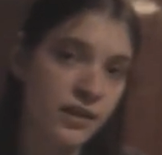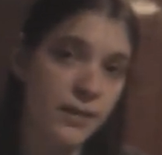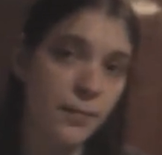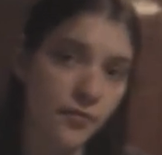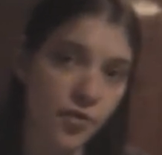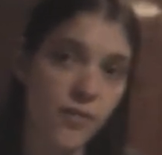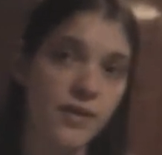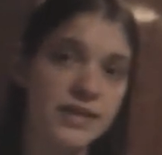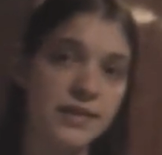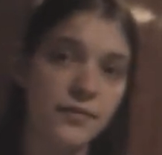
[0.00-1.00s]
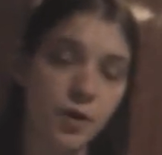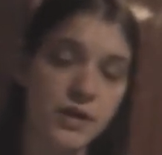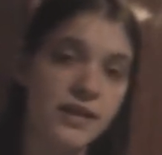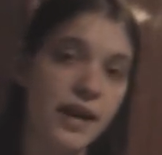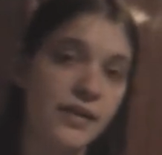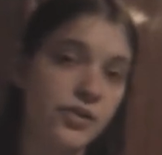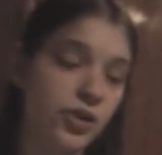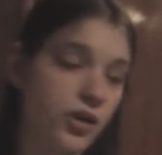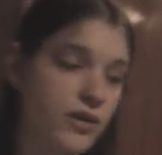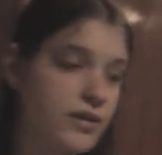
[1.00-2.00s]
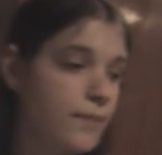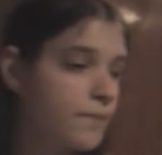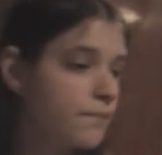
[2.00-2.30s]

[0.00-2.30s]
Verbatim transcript: The performance of the voice actors